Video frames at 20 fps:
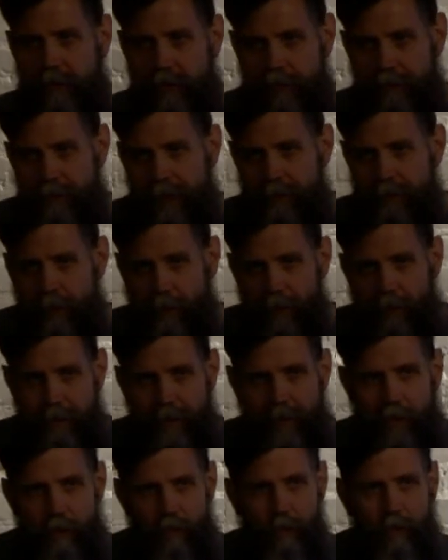lot of people
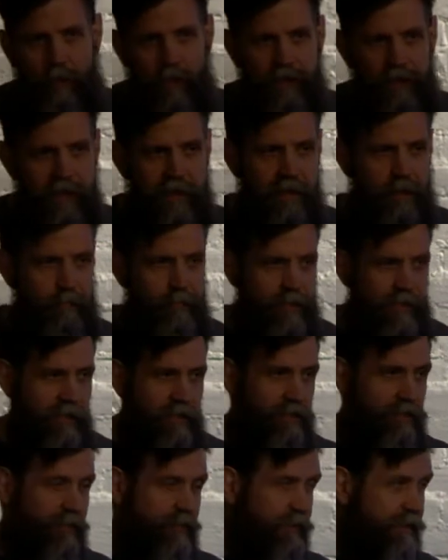about what they could
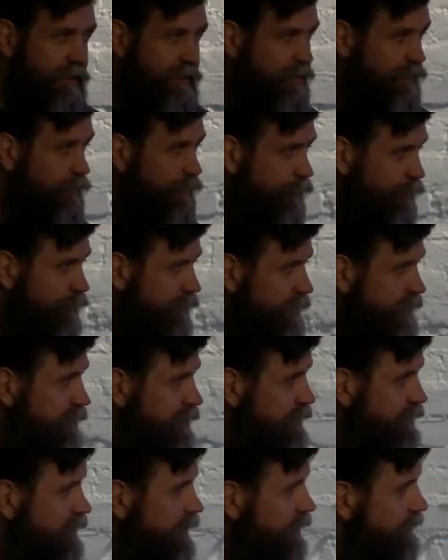potentially do with
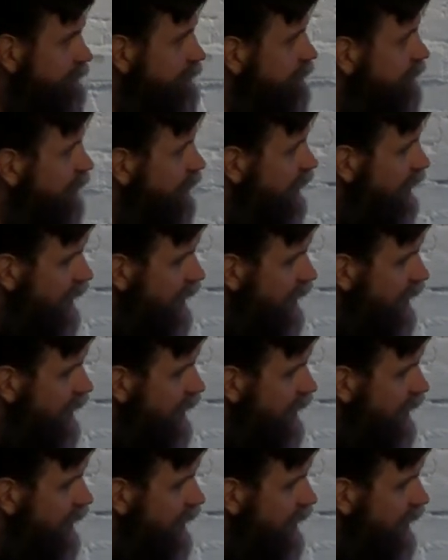this stuff.